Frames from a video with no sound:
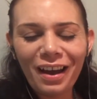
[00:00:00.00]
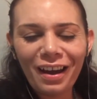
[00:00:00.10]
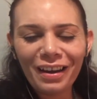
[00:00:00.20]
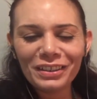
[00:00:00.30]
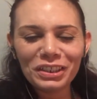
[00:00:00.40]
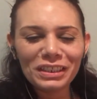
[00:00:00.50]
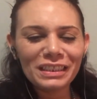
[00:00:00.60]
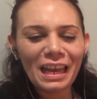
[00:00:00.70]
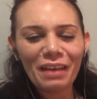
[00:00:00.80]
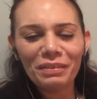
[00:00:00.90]
are
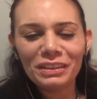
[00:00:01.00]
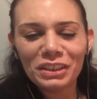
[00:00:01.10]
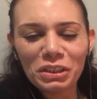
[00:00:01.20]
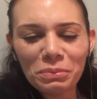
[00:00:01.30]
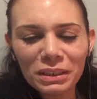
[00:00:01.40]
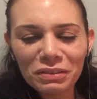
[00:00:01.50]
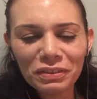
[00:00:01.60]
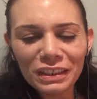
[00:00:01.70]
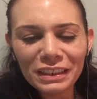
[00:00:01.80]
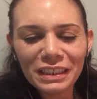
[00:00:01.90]
just having too much
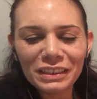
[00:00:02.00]
fun.